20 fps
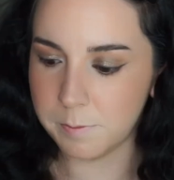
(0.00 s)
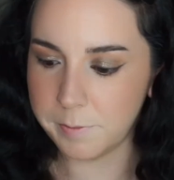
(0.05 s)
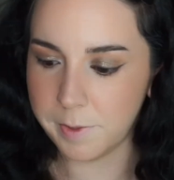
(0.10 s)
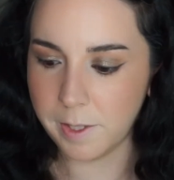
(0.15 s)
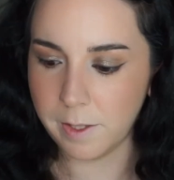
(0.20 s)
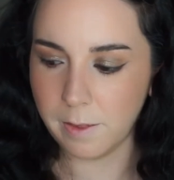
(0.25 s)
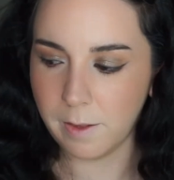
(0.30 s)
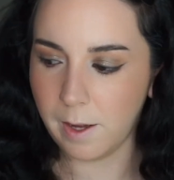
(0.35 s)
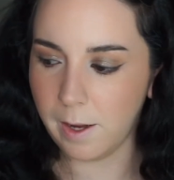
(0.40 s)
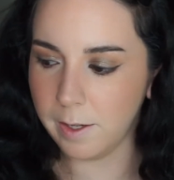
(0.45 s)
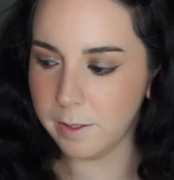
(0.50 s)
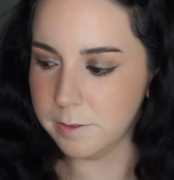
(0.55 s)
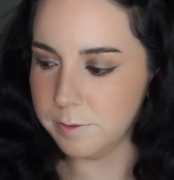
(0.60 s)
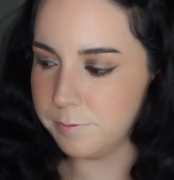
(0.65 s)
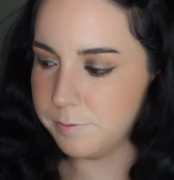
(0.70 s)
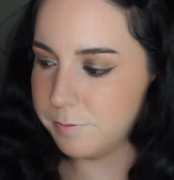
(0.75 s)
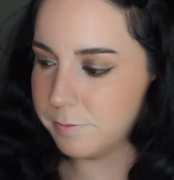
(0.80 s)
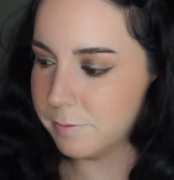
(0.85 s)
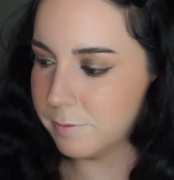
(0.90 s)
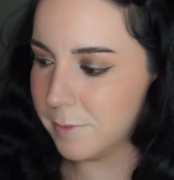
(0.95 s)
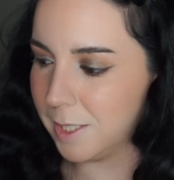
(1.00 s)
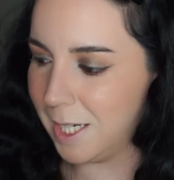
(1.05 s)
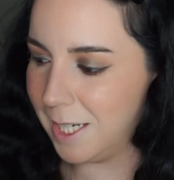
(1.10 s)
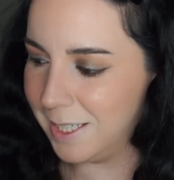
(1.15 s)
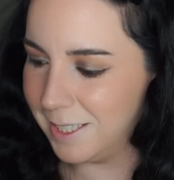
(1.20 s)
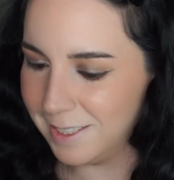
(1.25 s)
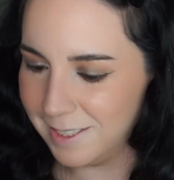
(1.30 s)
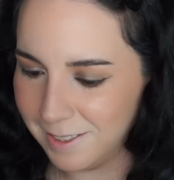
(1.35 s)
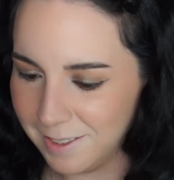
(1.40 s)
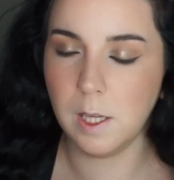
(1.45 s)
Like that.
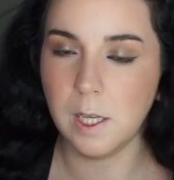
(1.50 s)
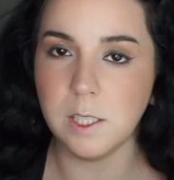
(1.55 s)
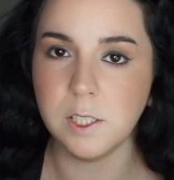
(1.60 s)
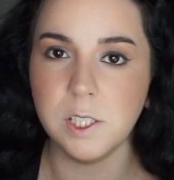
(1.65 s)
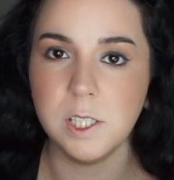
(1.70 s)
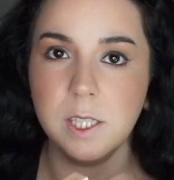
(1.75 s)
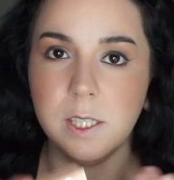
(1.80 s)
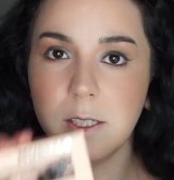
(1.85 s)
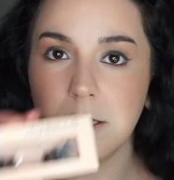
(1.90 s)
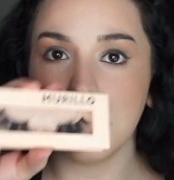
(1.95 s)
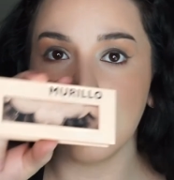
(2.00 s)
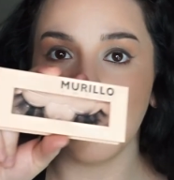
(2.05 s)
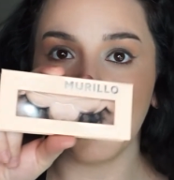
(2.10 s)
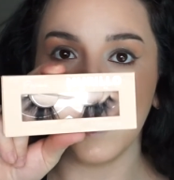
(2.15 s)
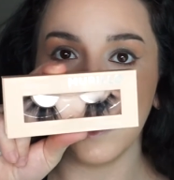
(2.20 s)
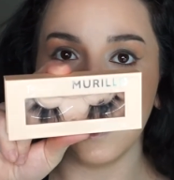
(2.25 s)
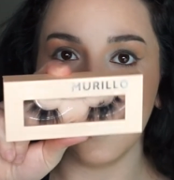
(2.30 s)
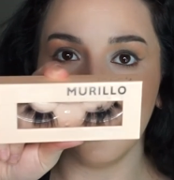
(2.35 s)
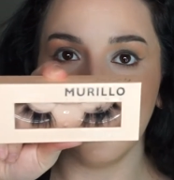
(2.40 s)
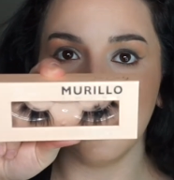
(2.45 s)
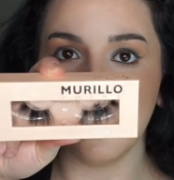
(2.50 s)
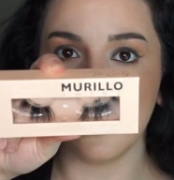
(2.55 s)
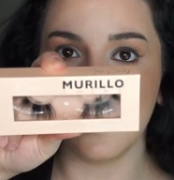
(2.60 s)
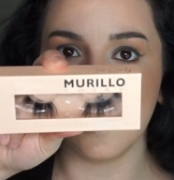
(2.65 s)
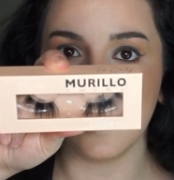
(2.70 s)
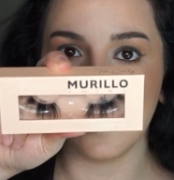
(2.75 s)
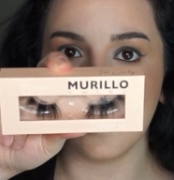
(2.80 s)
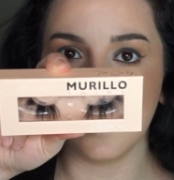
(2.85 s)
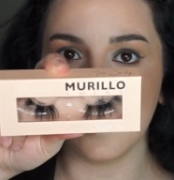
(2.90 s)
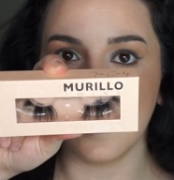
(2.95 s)
Lashes, I'm gonna
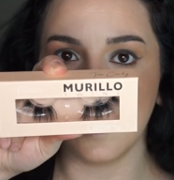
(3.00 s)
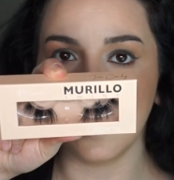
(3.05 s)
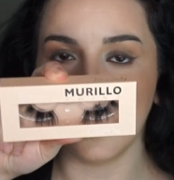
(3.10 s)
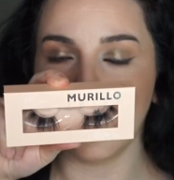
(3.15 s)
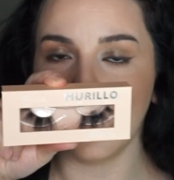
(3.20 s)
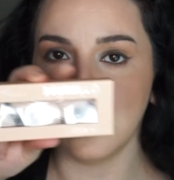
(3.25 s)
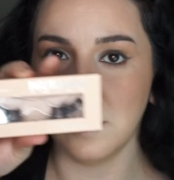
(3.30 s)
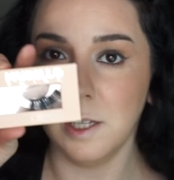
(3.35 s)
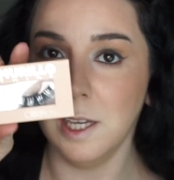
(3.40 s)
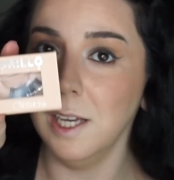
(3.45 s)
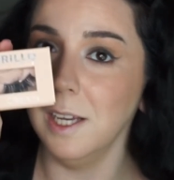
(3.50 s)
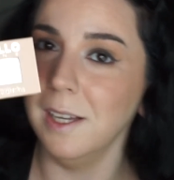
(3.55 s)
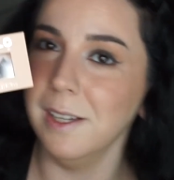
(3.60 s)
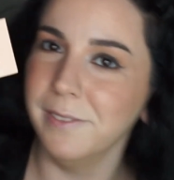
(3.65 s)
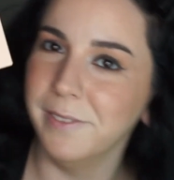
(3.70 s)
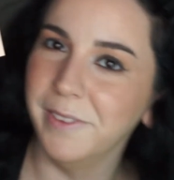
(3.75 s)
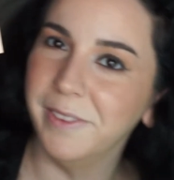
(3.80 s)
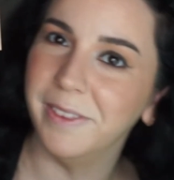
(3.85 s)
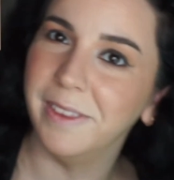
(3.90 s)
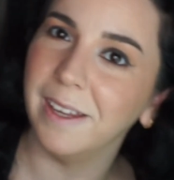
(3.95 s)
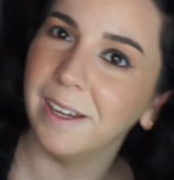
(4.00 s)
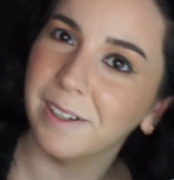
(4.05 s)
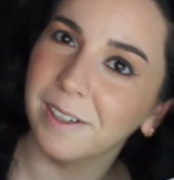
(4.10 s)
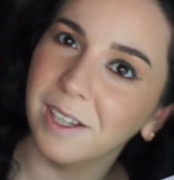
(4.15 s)
use the, they